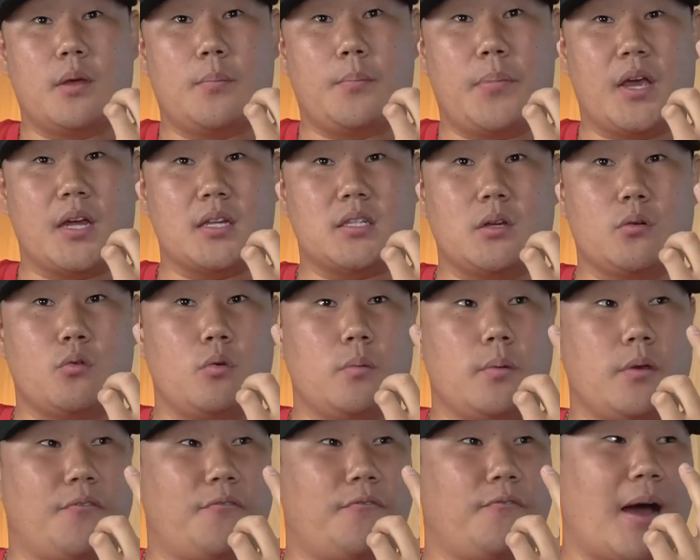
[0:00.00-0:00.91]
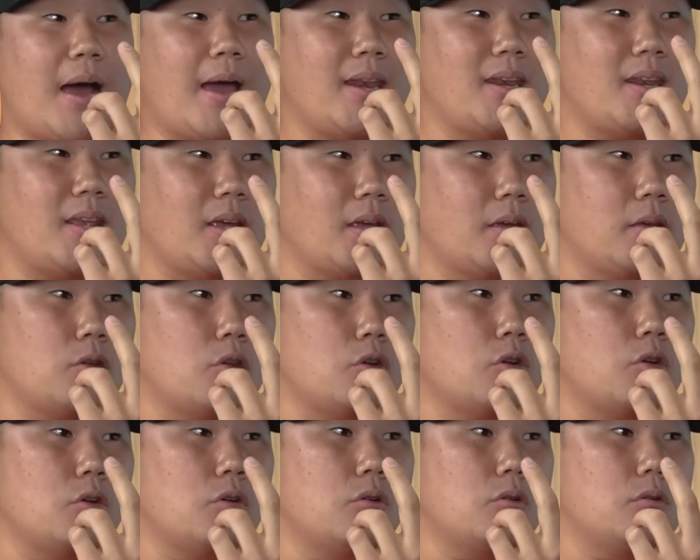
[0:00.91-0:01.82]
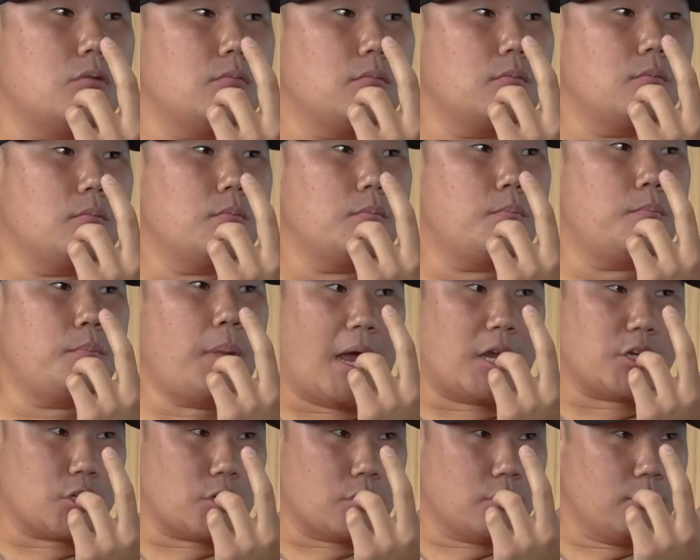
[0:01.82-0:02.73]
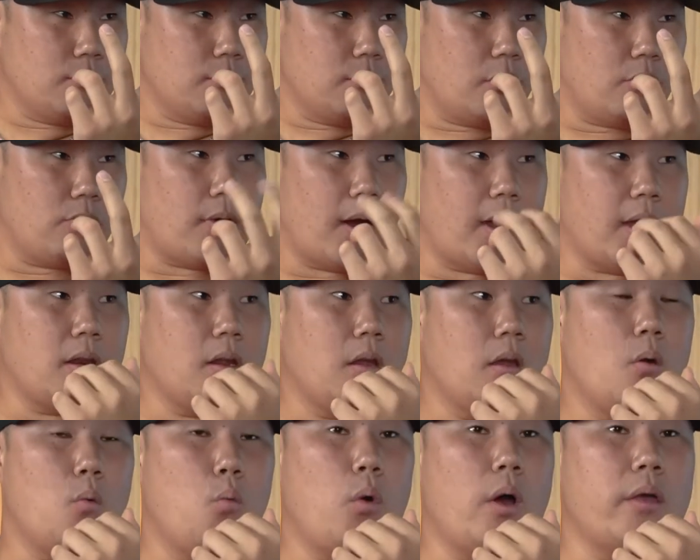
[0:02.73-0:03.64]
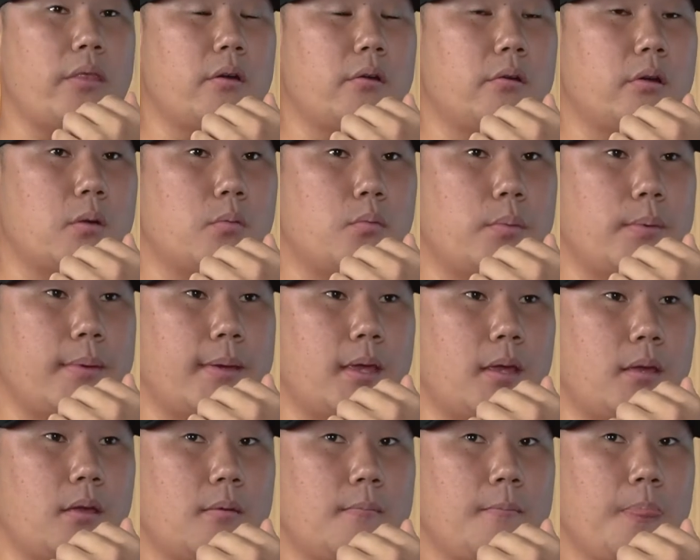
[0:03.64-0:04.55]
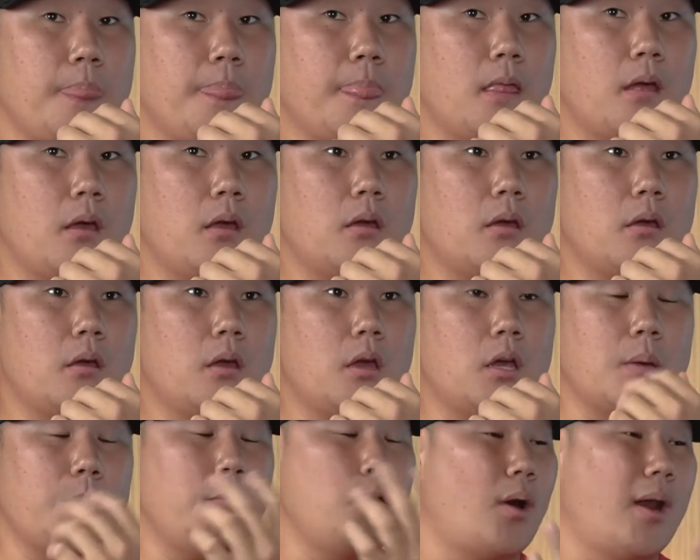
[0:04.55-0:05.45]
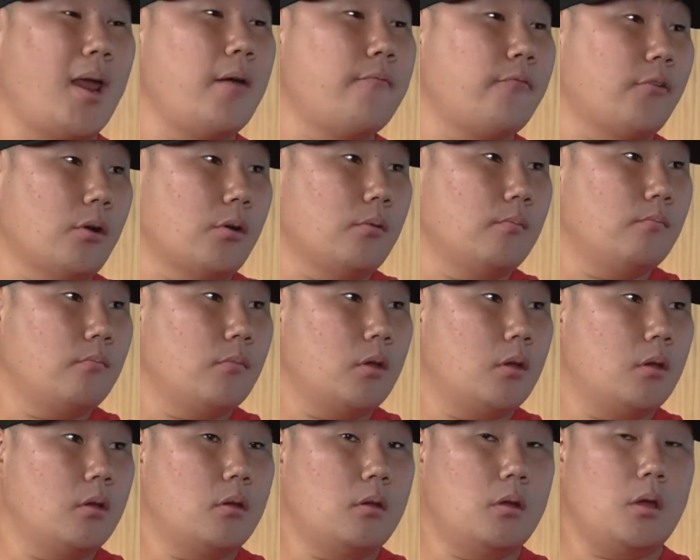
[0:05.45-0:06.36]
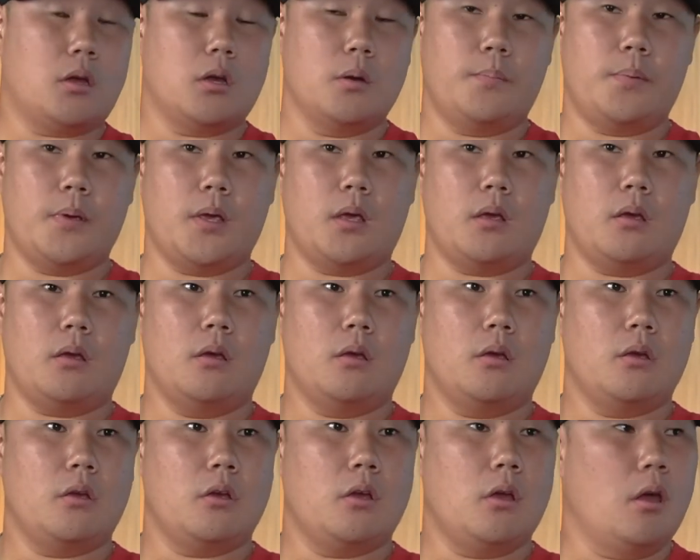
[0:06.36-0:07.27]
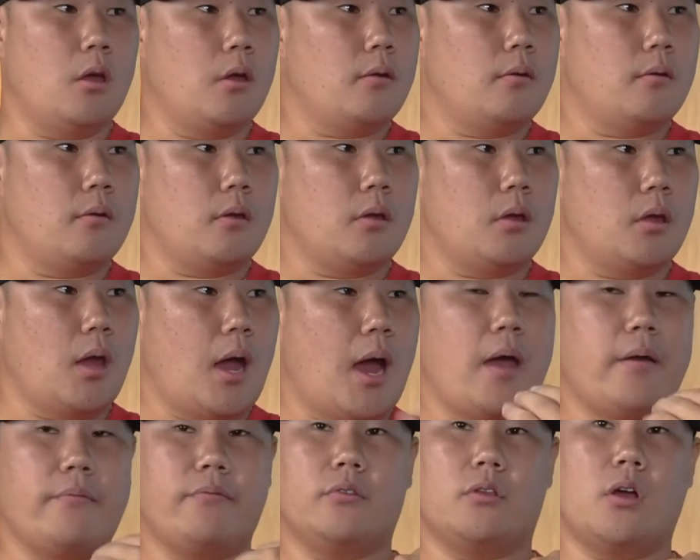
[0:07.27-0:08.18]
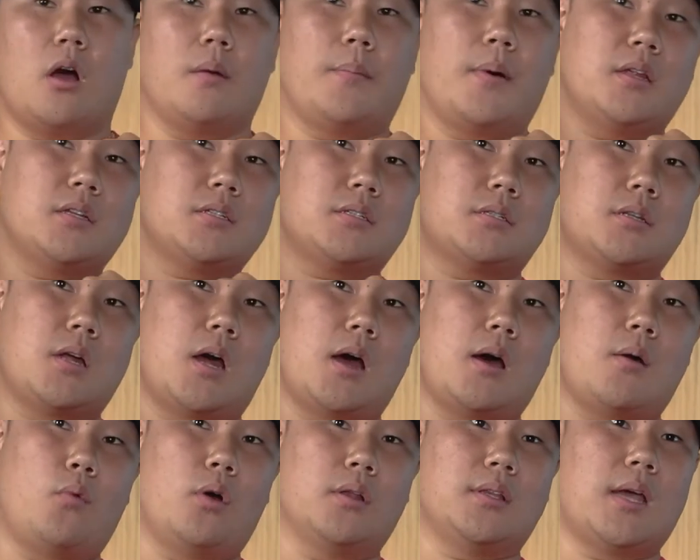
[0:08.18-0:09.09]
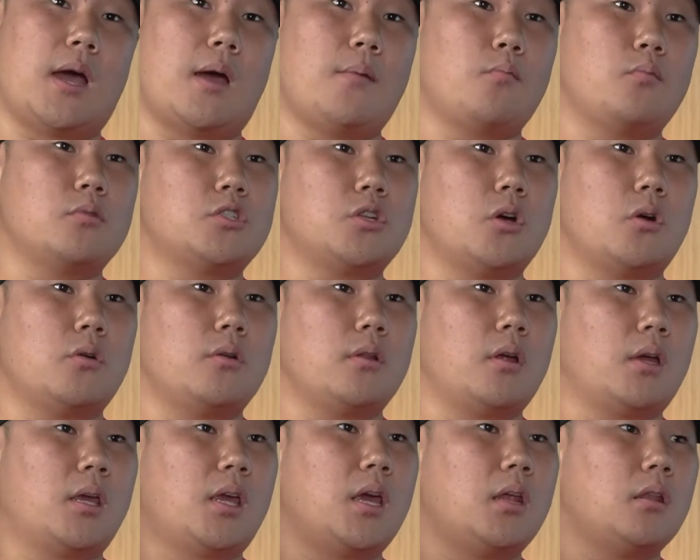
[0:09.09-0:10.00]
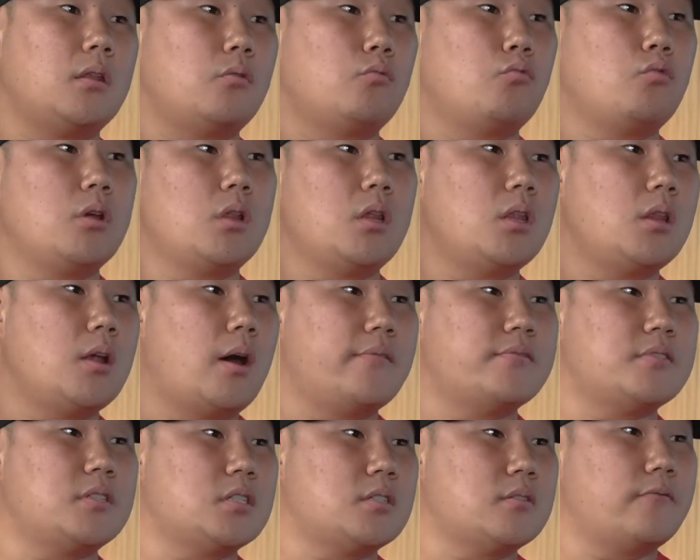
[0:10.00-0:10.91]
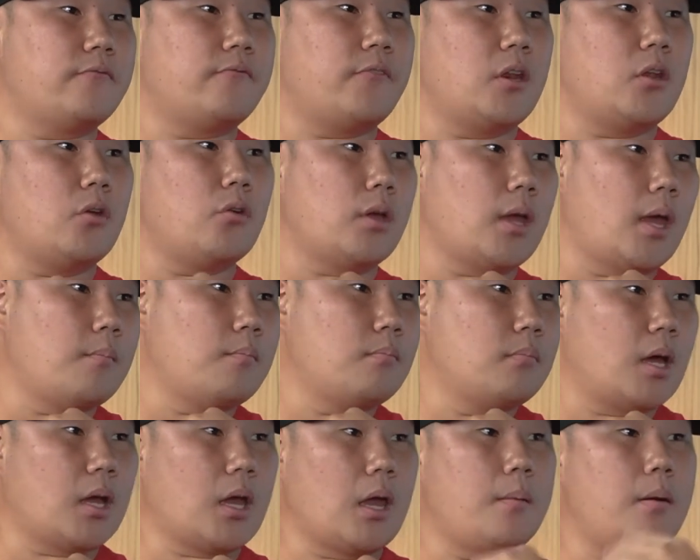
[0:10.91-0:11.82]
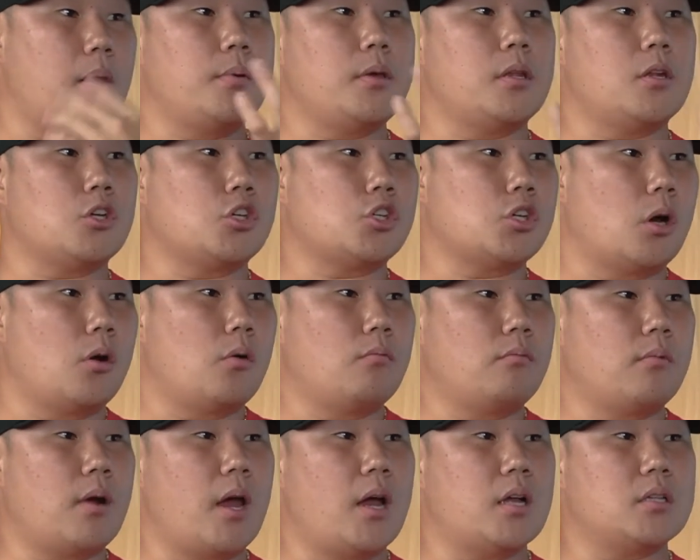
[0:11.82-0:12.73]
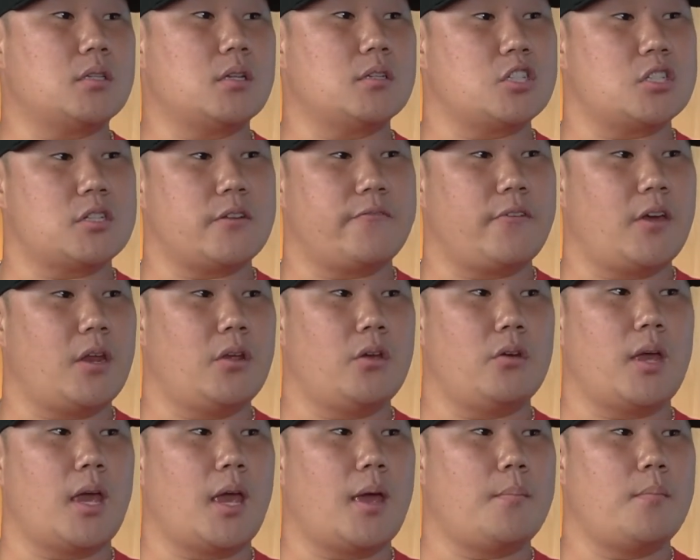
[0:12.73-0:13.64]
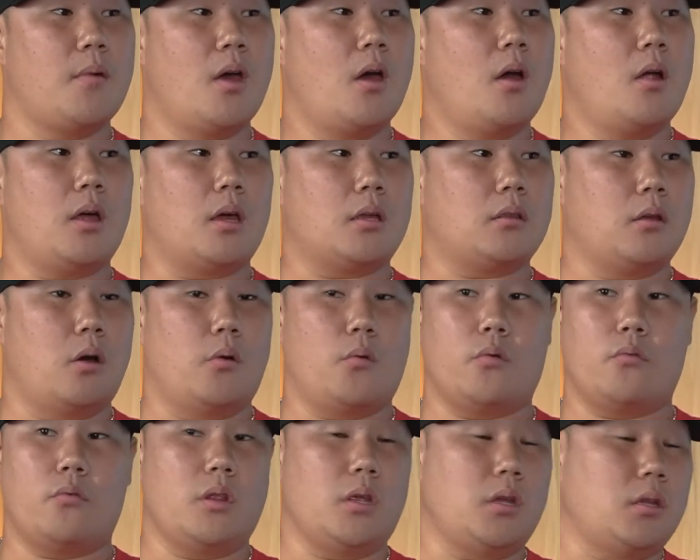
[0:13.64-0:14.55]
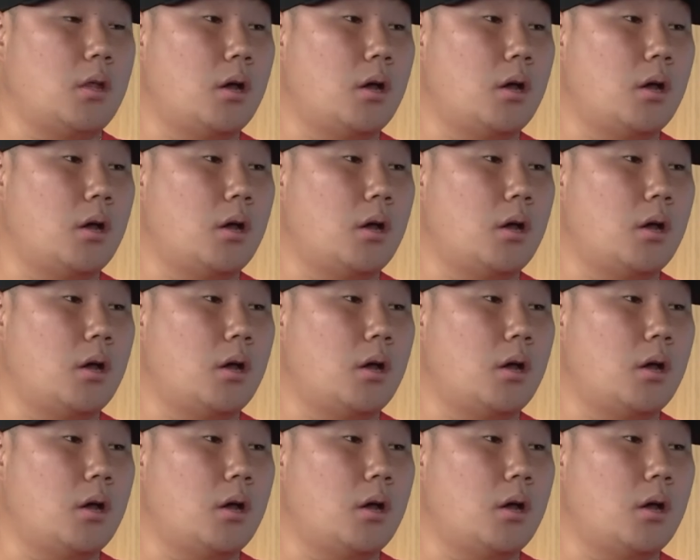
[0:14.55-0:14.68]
biggest thing will be finding your passion, right? Whether it could be whatever. It could be, I even talked about this one time. So a kid really loves this video game, like MLB The Show, right? It's just a video game, like no one really